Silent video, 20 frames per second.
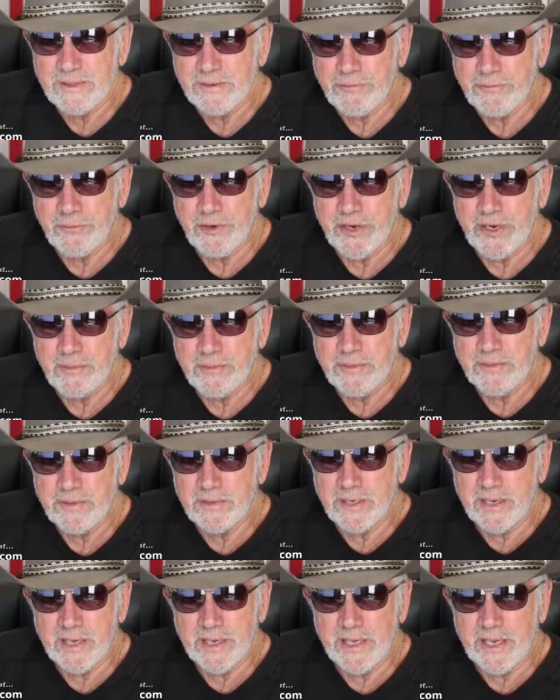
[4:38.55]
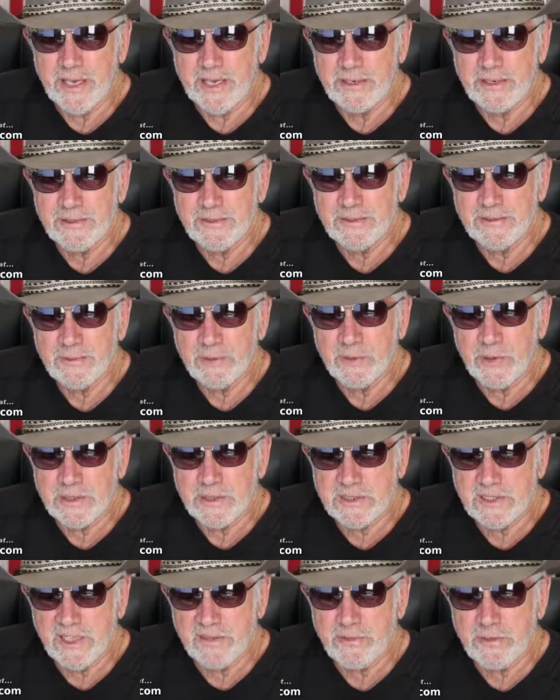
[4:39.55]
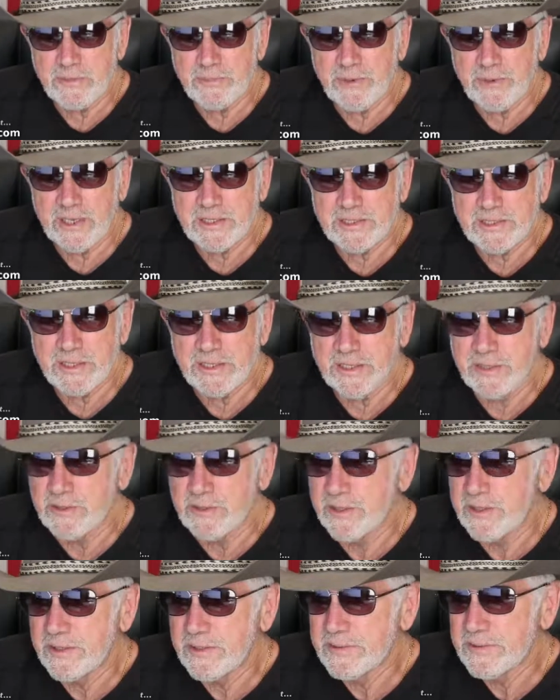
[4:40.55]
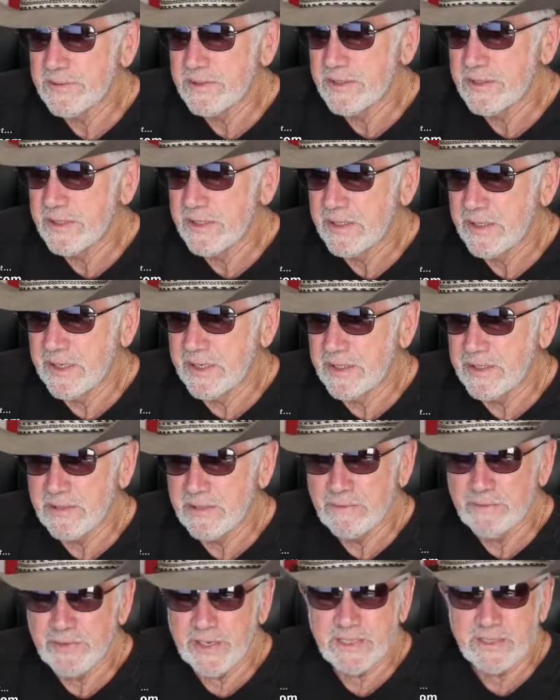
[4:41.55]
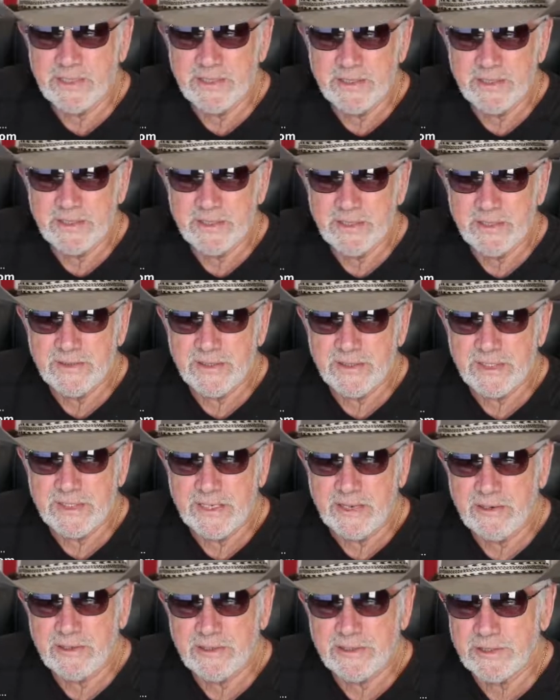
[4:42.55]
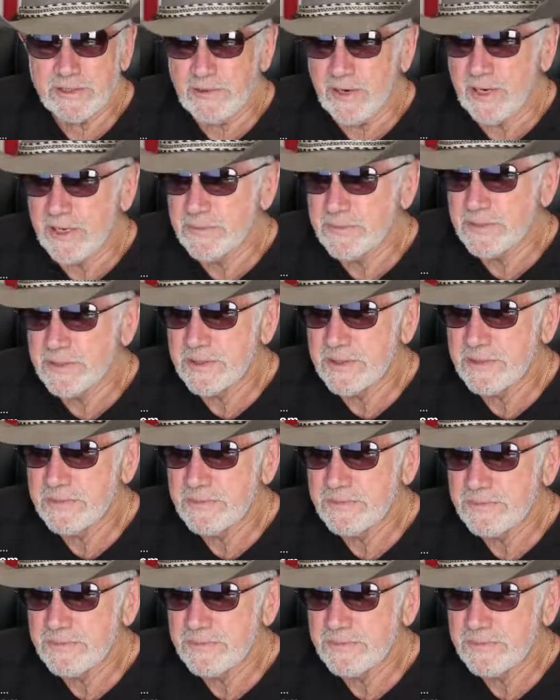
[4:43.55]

freedom again once they've been prosecuted and convicted of the countless crimes.